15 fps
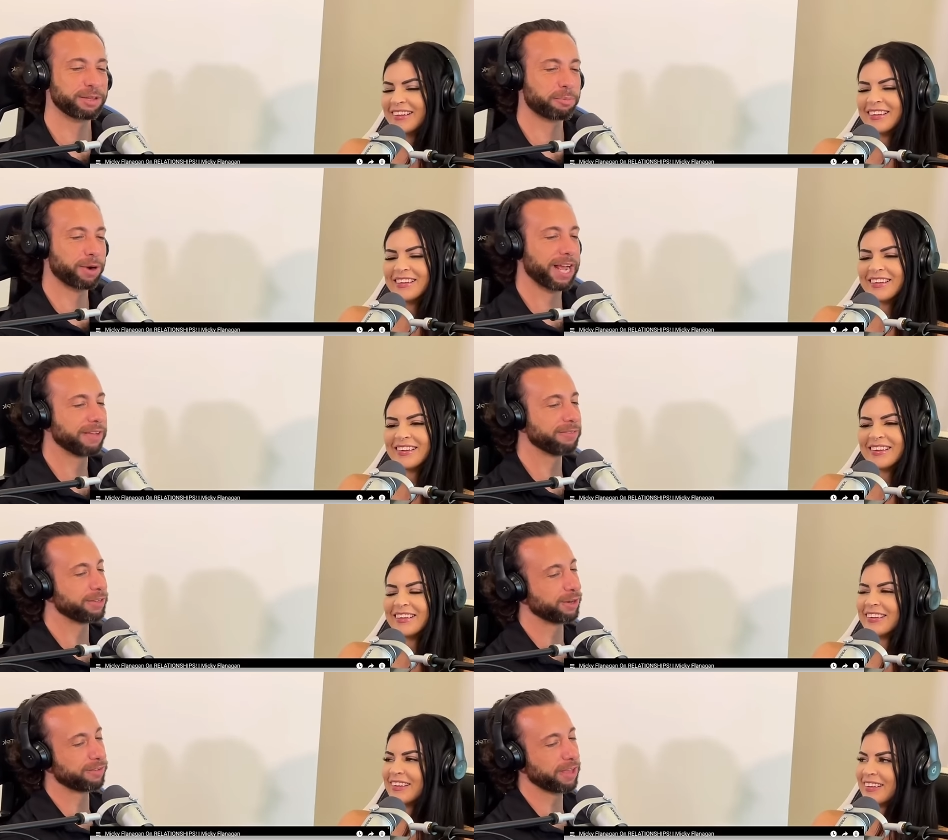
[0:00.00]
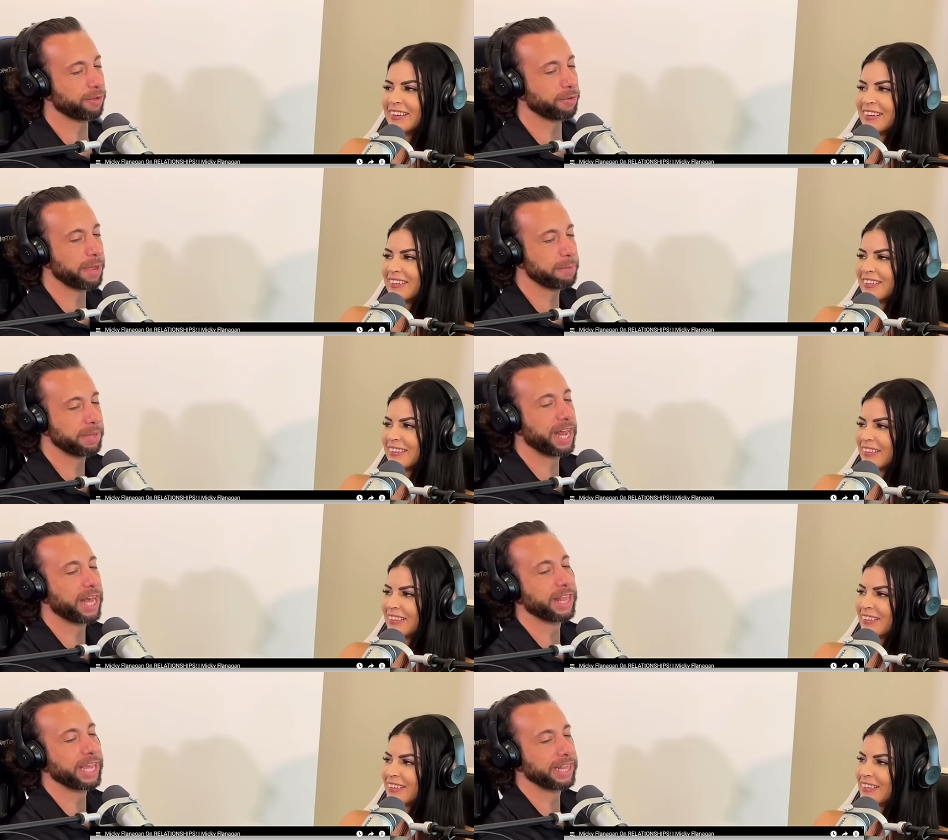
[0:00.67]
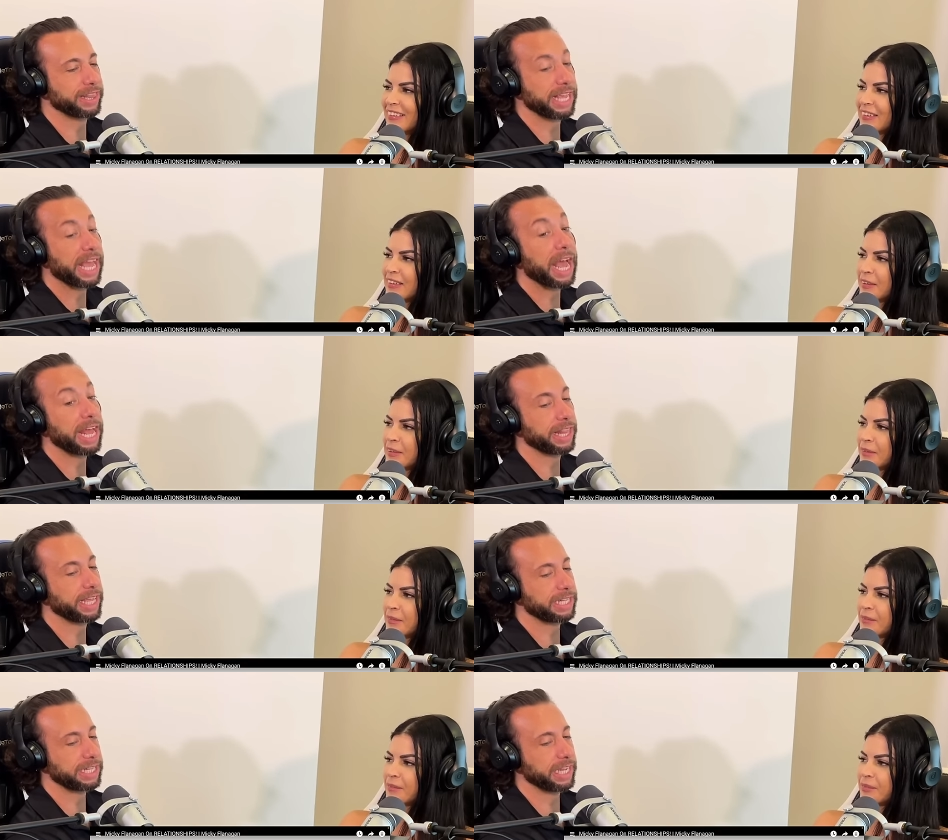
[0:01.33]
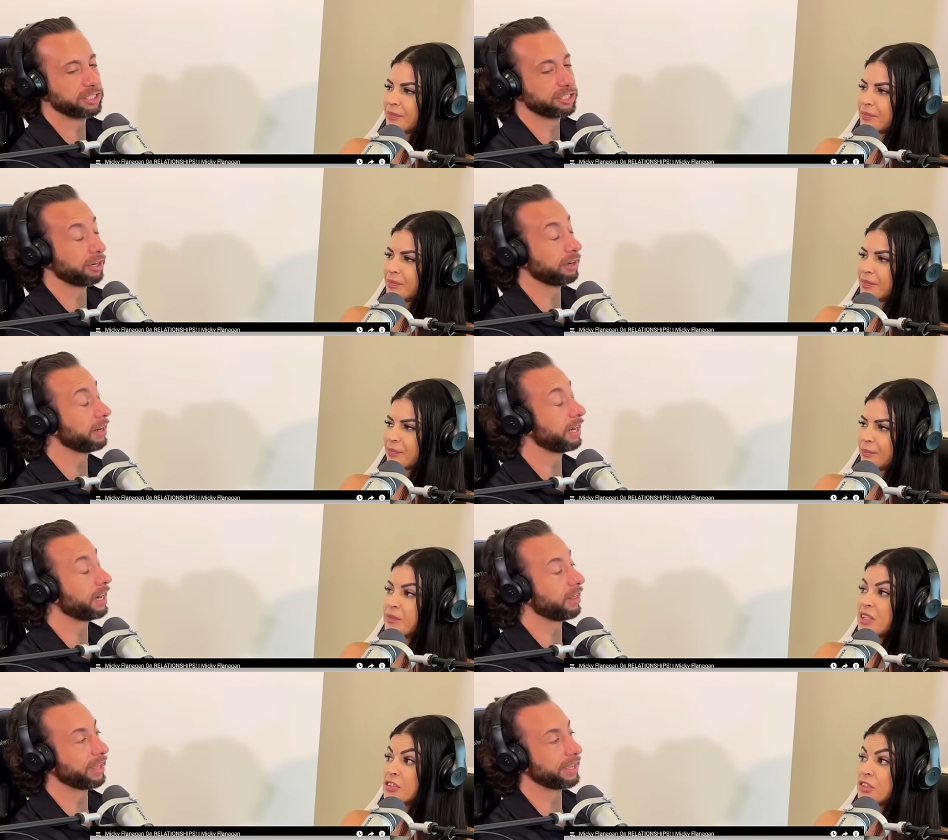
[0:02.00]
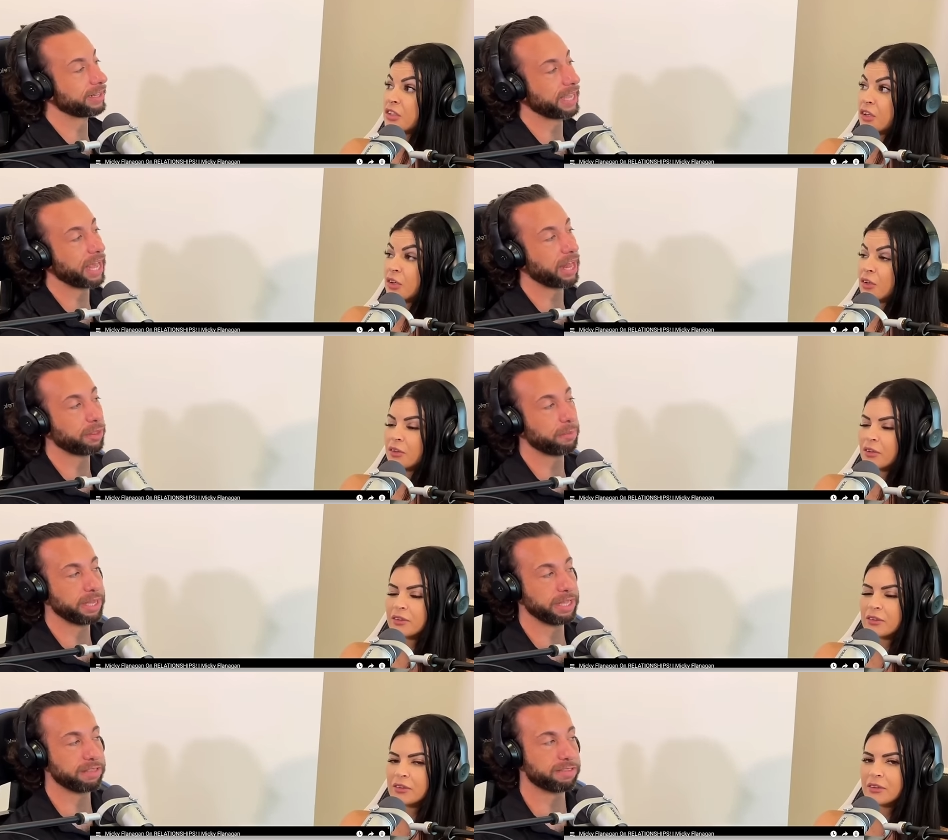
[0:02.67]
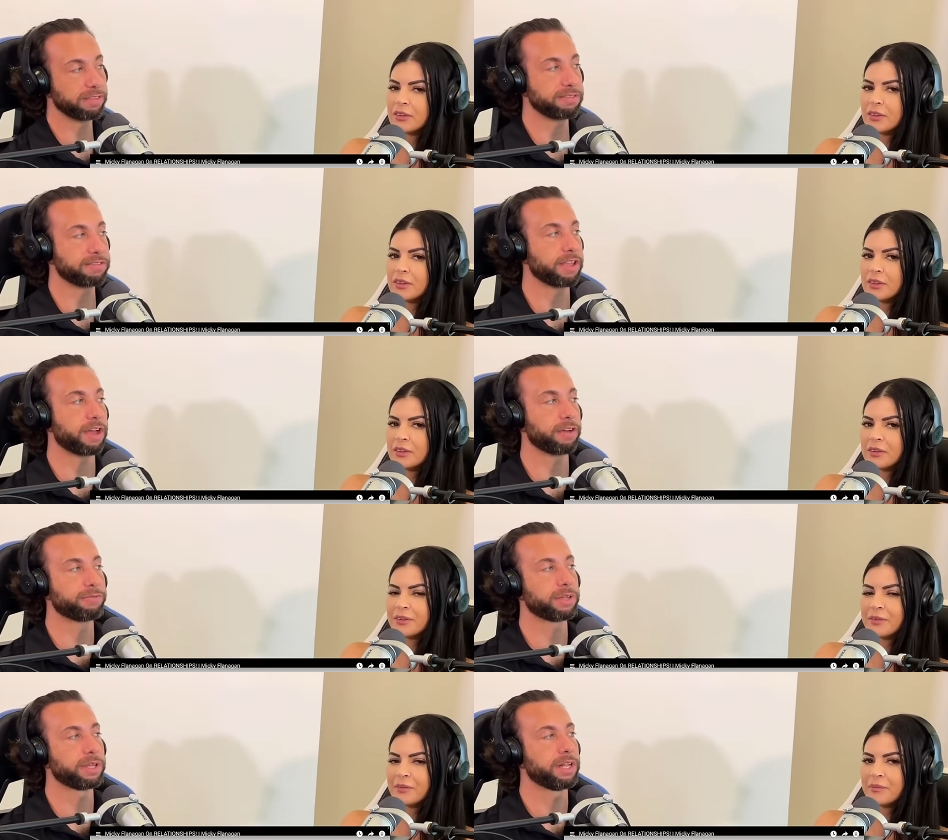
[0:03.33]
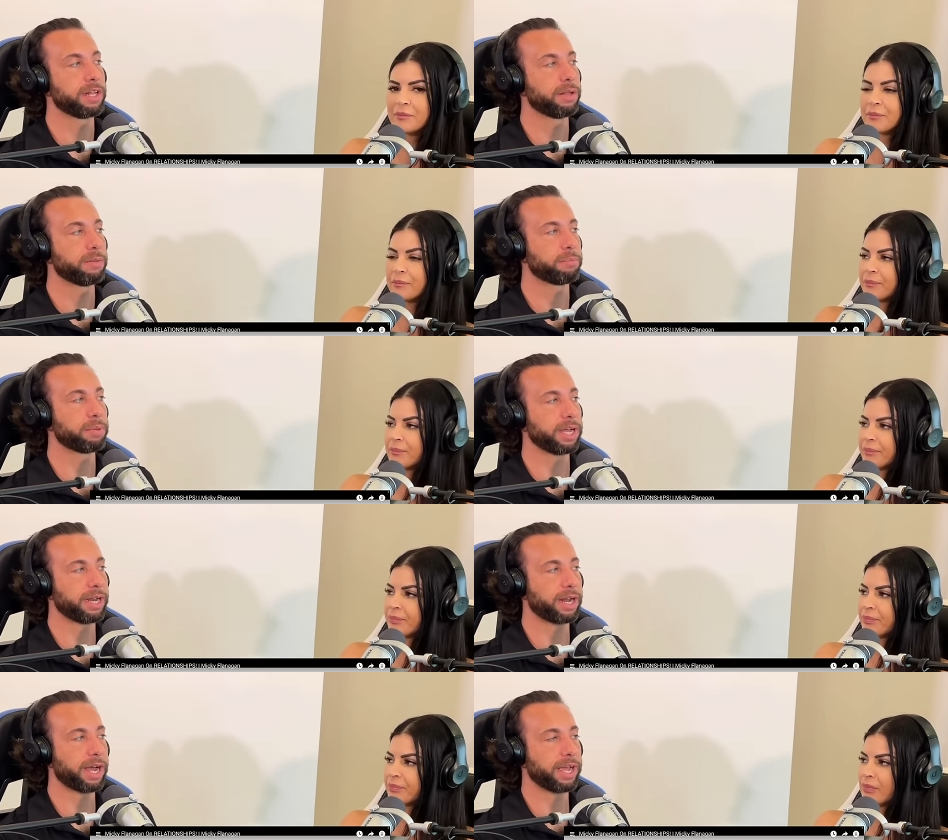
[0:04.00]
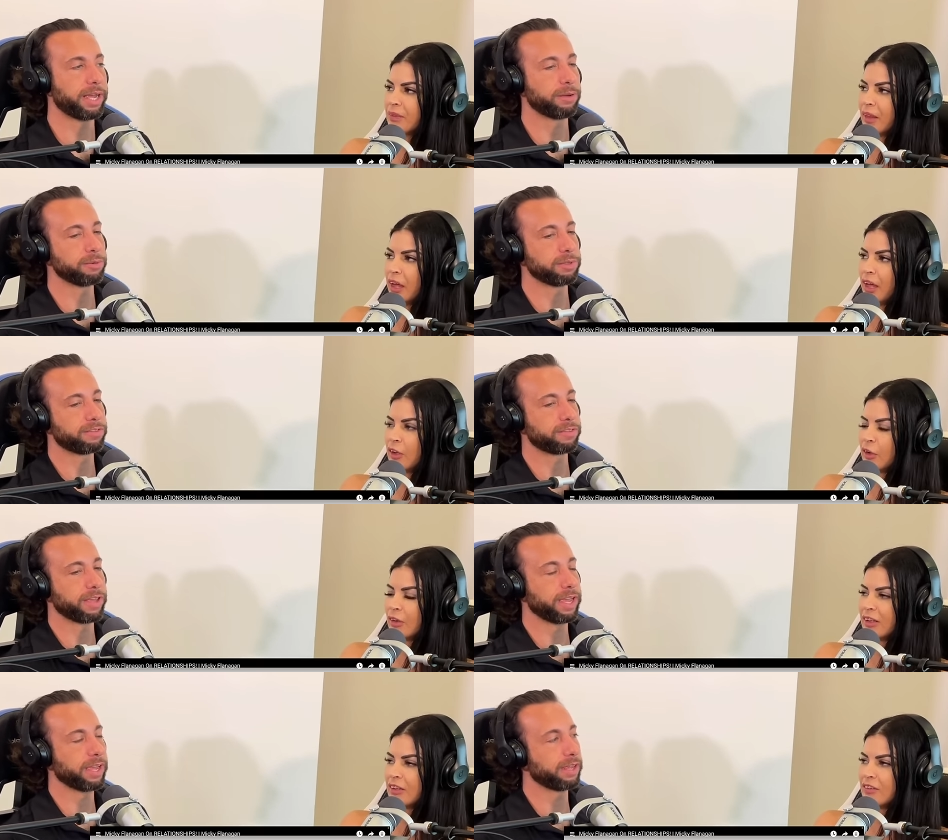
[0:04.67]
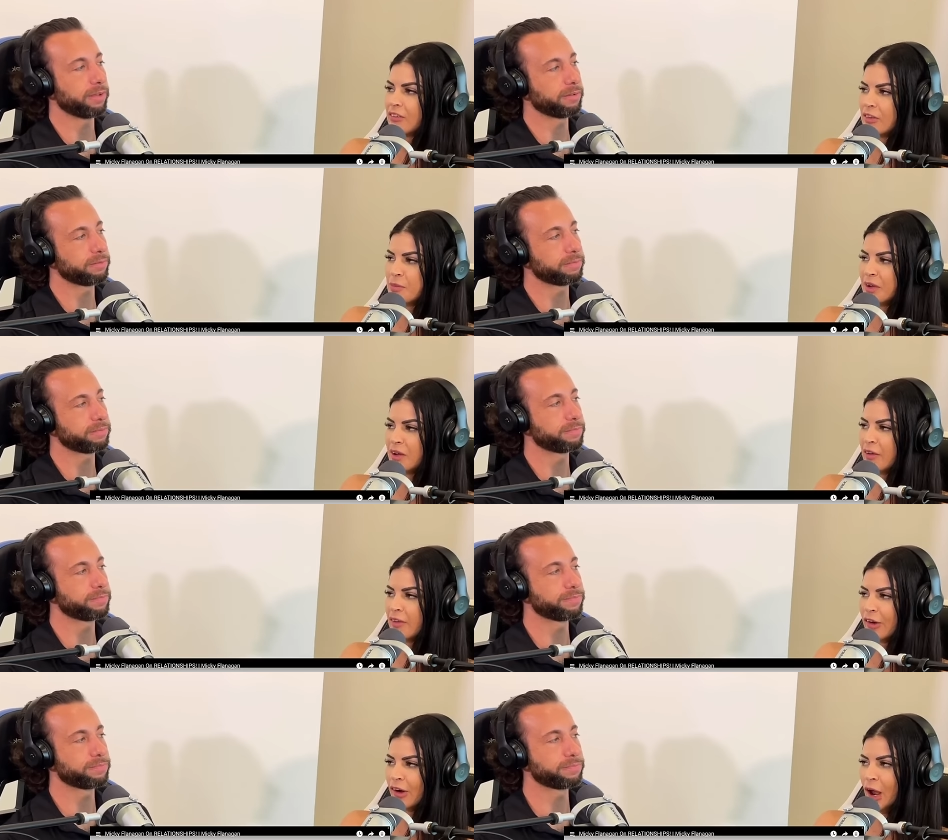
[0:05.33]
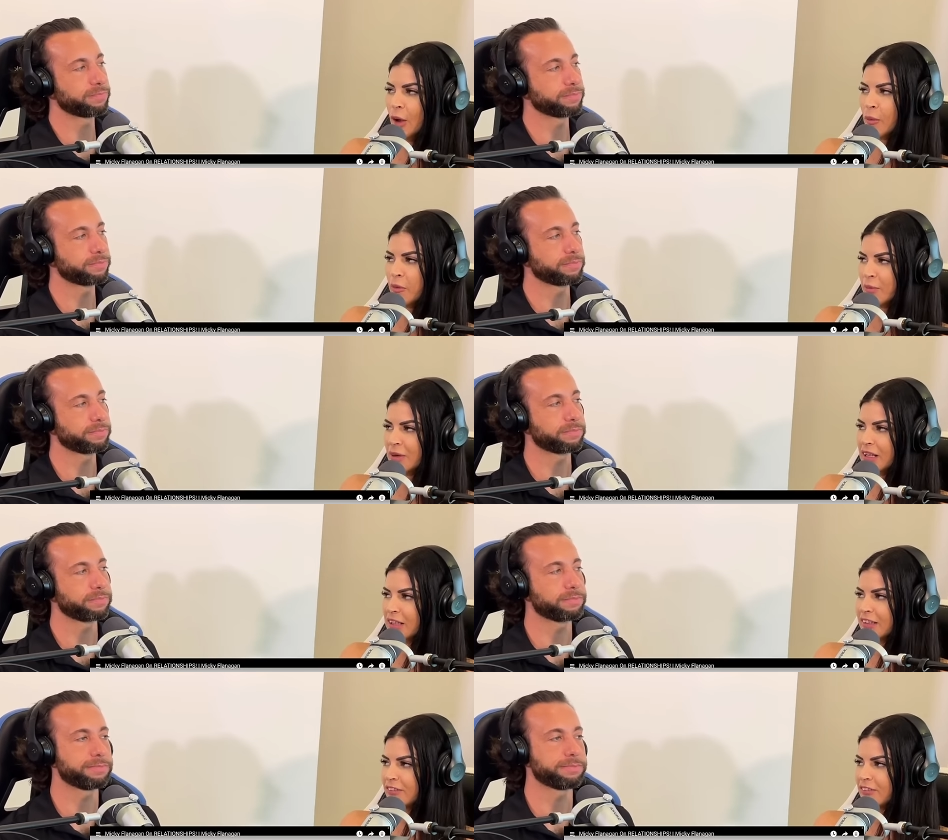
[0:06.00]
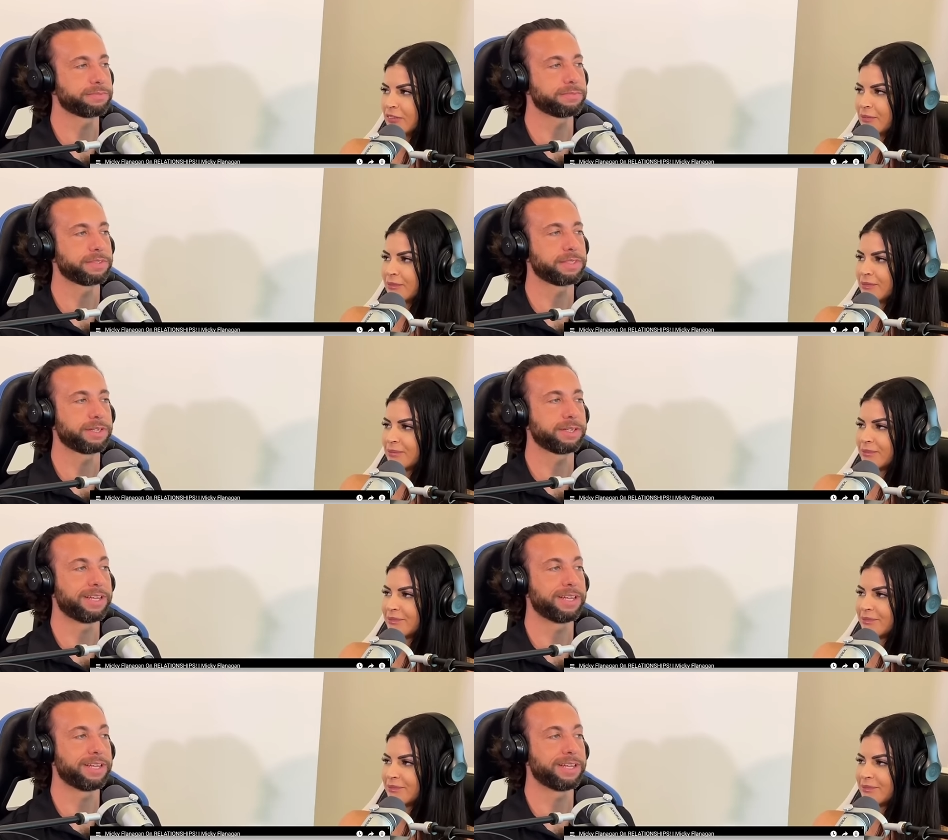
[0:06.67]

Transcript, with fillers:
Speaker 1: like depriving yourself. I mean, I like the I like nature. Me I like too. elements and stuff, but I would I say like
Speaker 2: sleeping on the ground with bugs.